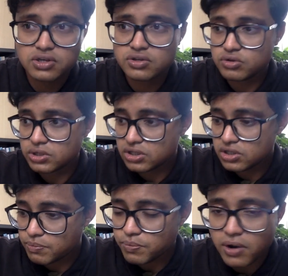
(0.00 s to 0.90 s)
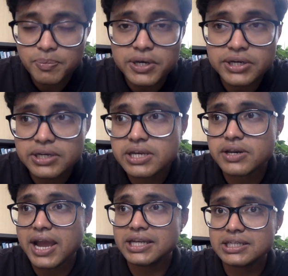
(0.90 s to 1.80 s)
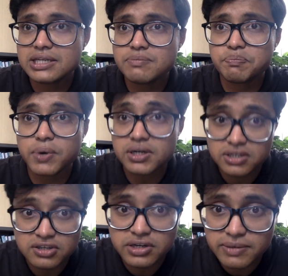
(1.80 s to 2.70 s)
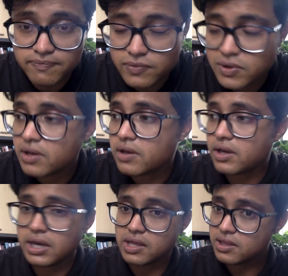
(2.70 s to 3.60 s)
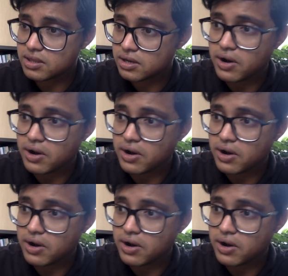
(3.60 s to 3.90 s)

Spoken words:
So it is a proprietary right in personam, and the